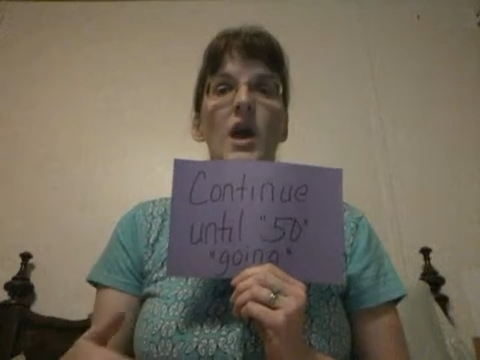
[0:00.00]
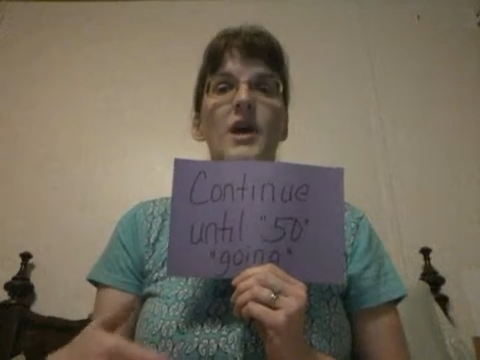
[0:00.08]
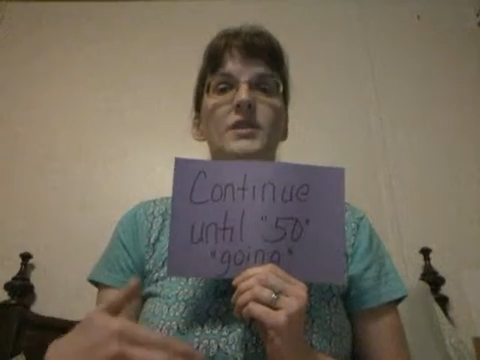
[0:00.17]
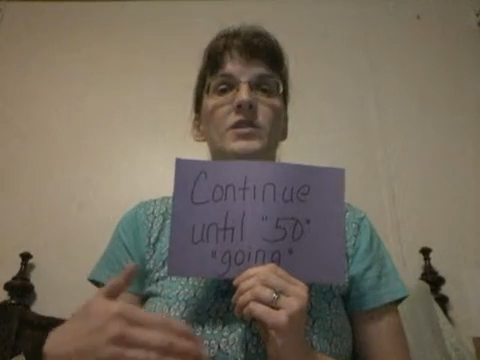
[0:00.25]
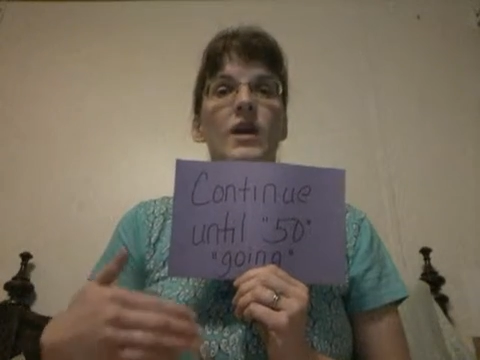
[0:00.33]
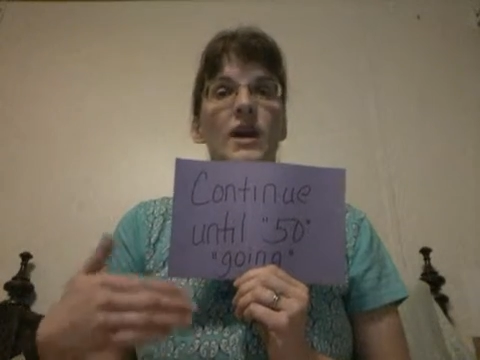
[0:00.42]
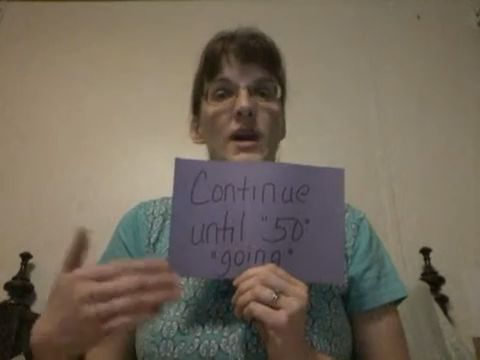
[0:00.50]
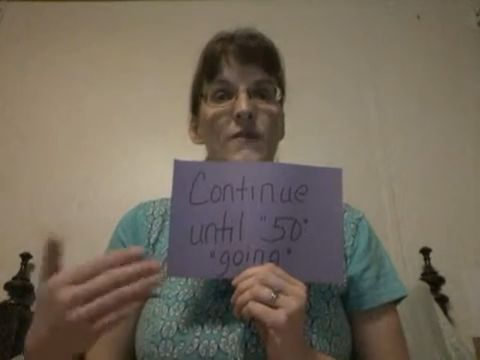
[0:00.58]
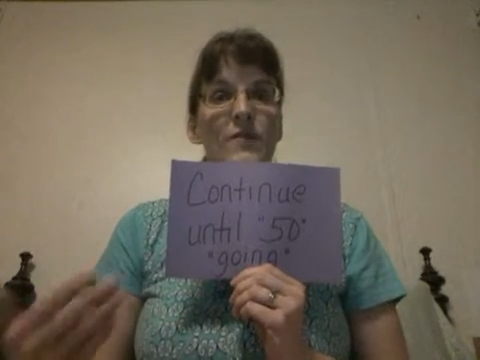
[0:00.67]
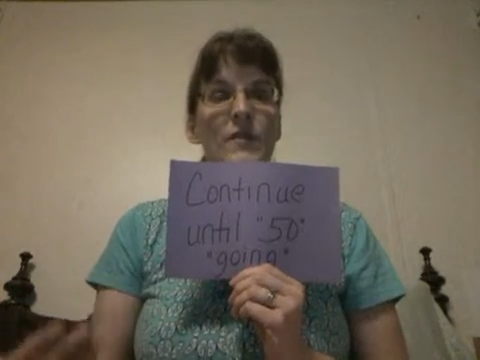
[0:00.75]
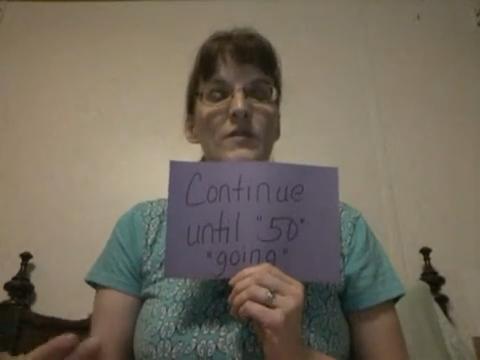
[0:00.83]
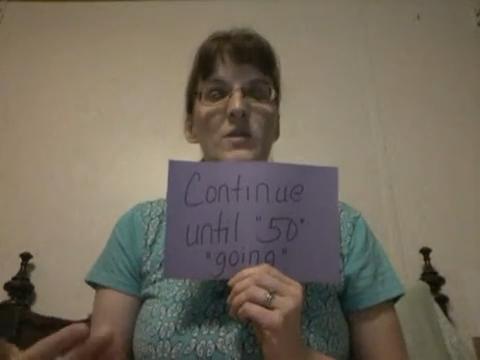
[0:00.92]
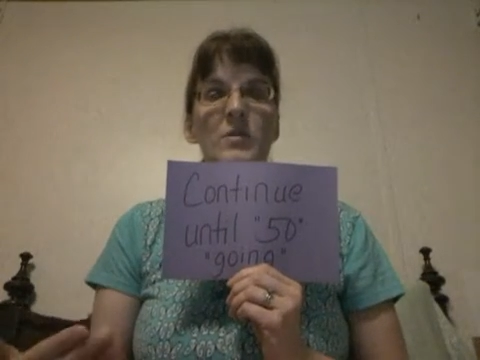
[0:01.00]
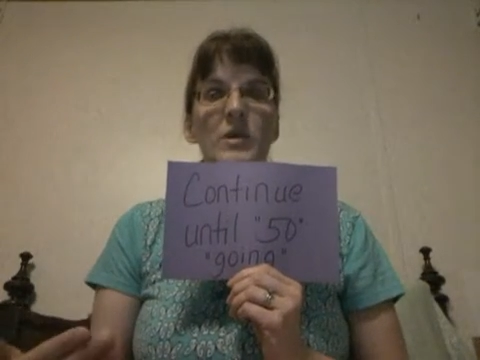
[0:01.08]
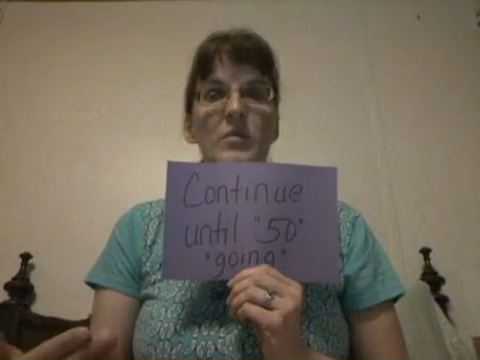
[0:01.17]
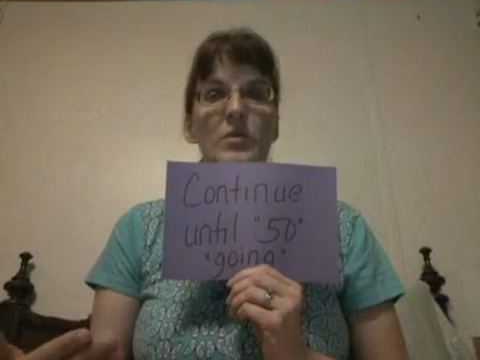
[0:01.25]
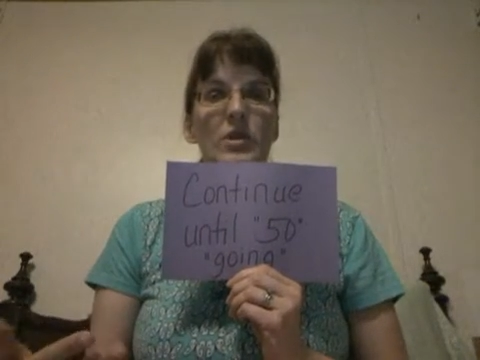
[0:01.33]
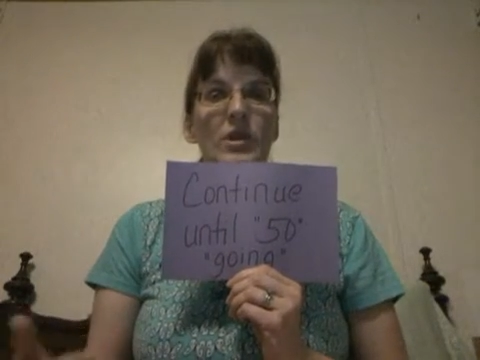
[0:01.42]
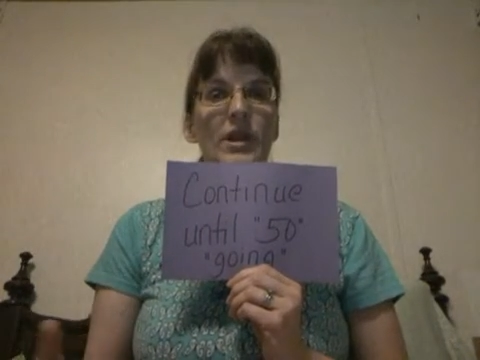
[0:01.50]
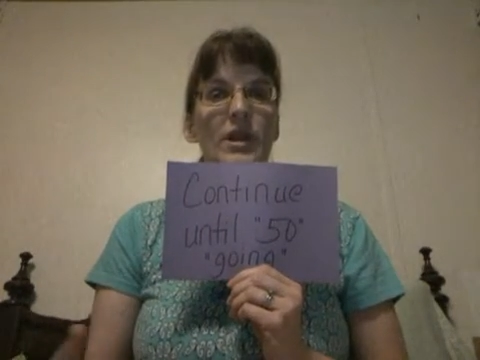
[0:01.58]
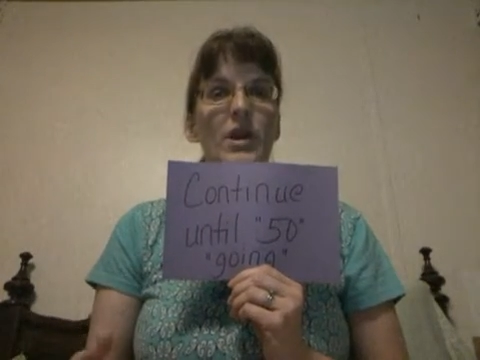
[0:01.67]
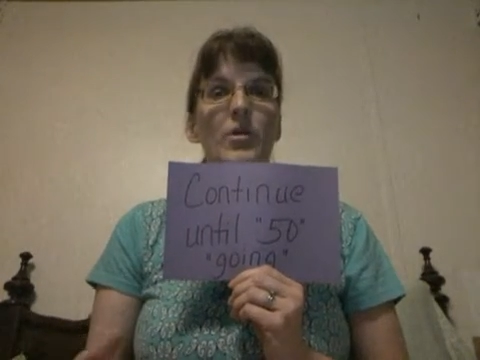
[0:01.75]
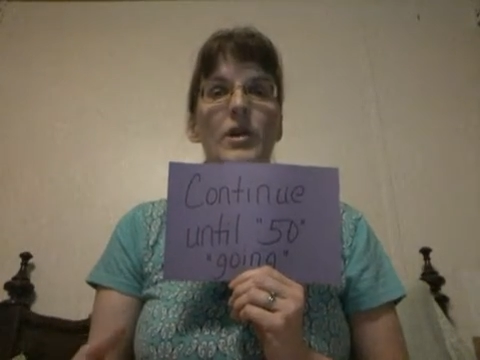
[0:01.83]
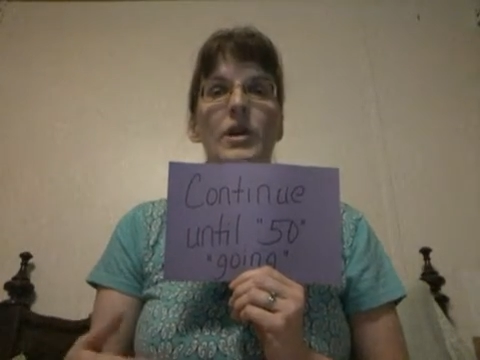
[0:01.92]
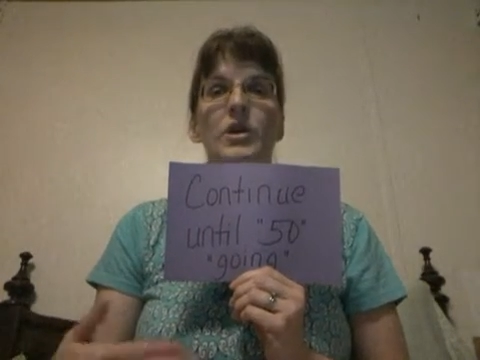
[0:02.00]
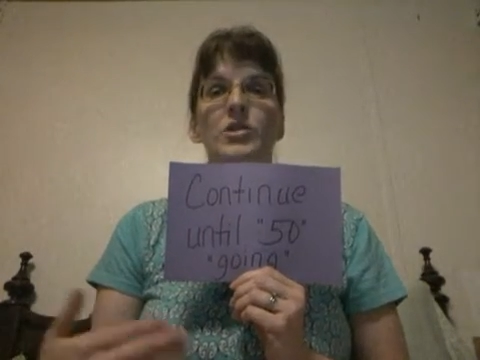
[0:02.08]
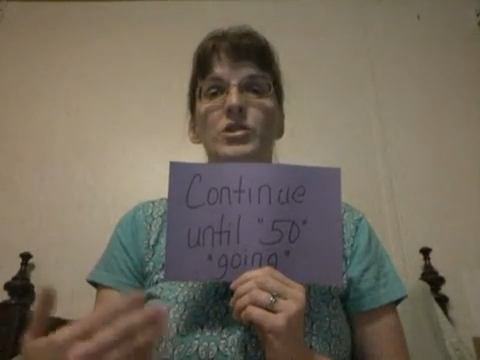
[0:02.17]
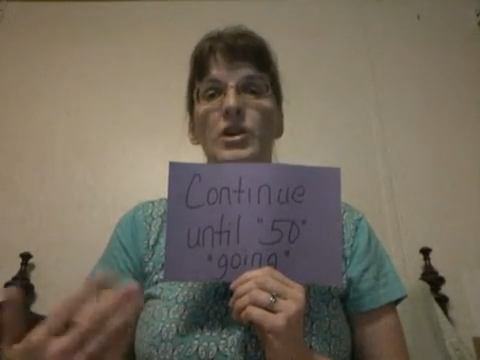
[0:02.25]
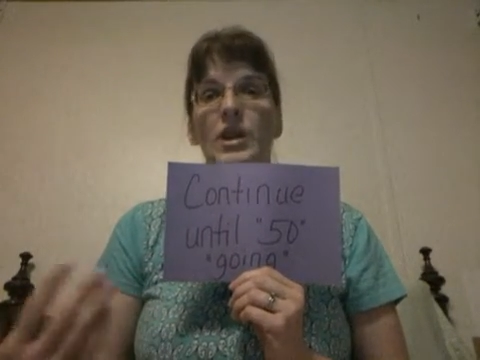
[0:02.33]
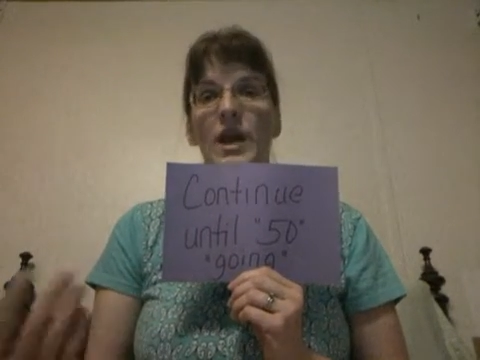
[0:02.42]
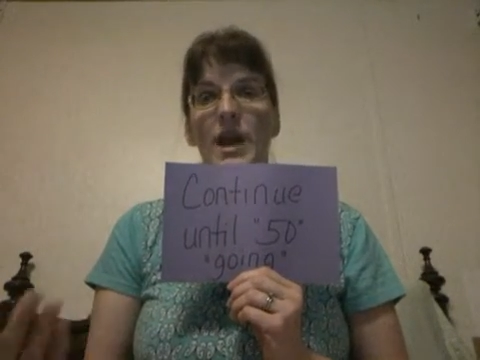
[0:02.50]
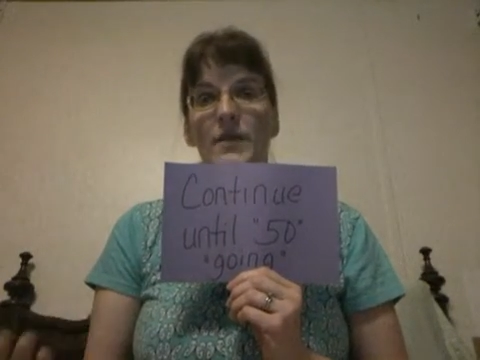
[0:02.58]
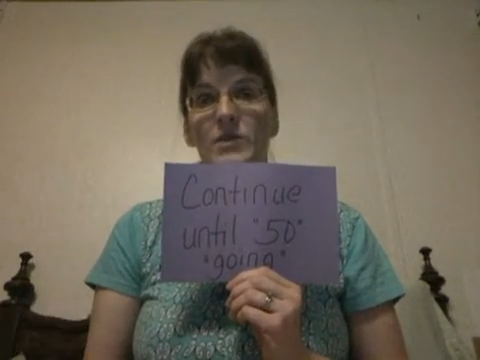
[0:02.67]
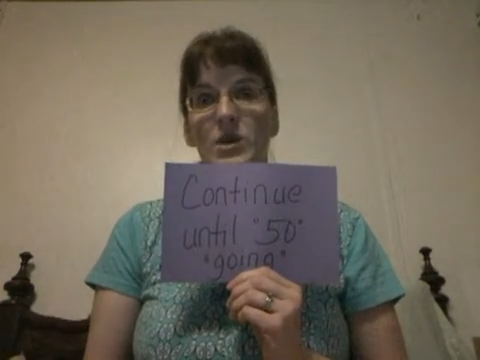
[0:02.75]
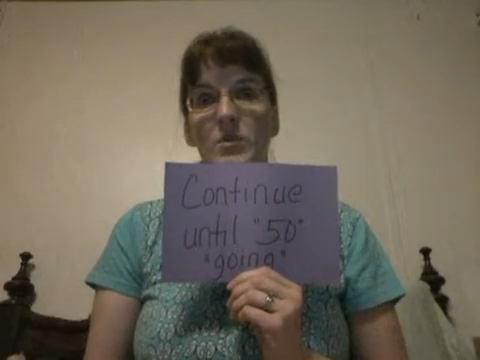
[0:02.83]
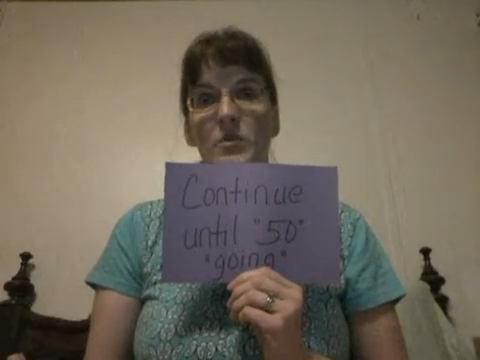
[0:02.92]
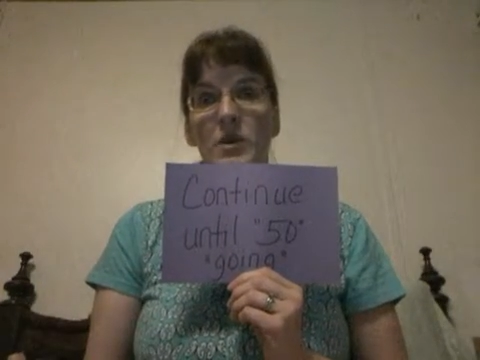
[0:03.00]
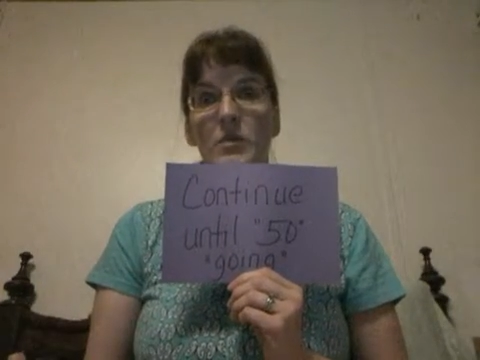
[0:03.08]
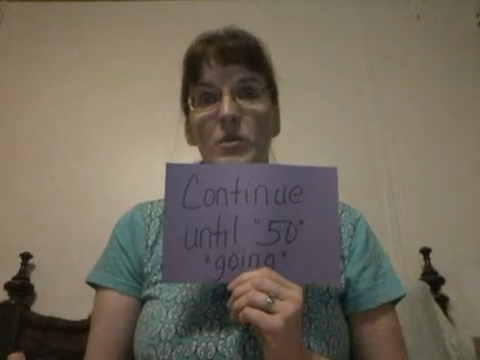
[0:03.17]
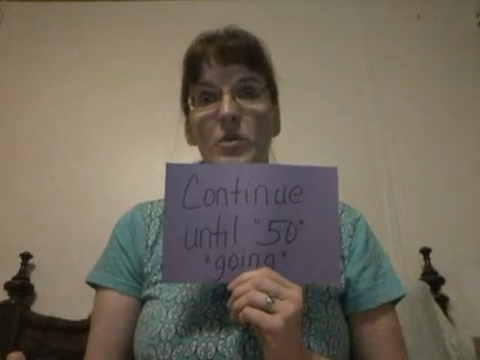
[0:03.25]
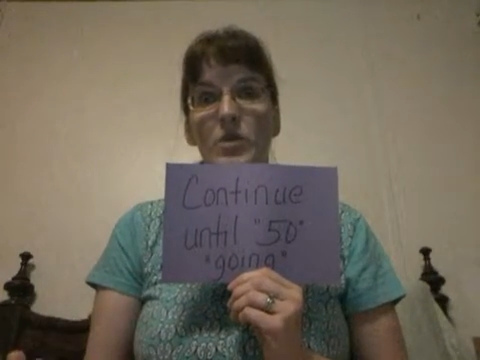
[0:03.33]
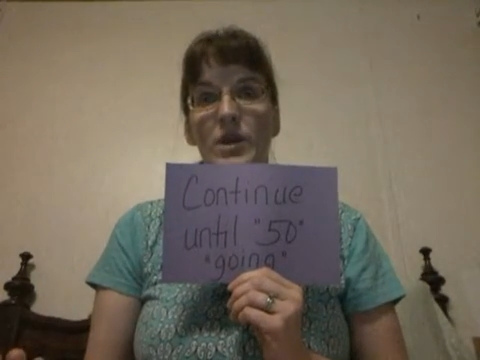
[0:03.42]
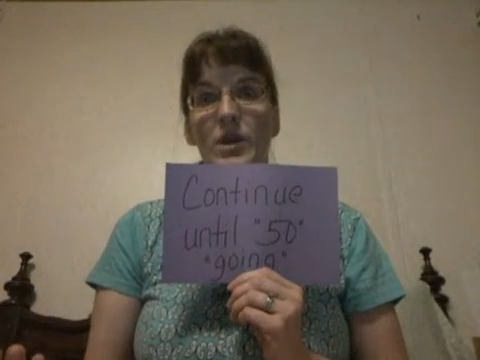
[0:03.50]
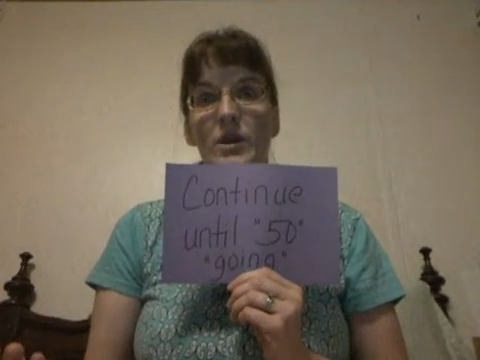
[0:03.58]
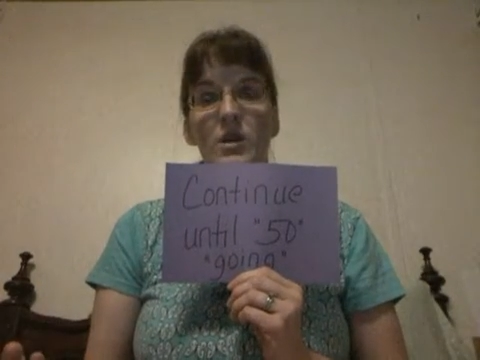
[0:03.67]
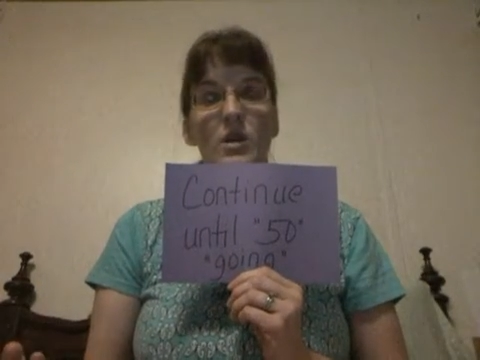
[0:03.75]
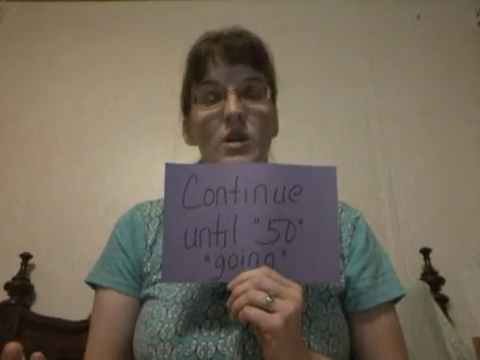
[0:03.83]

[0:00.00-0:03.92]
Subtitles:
until I get 50 people to click going, because you're going to have some people that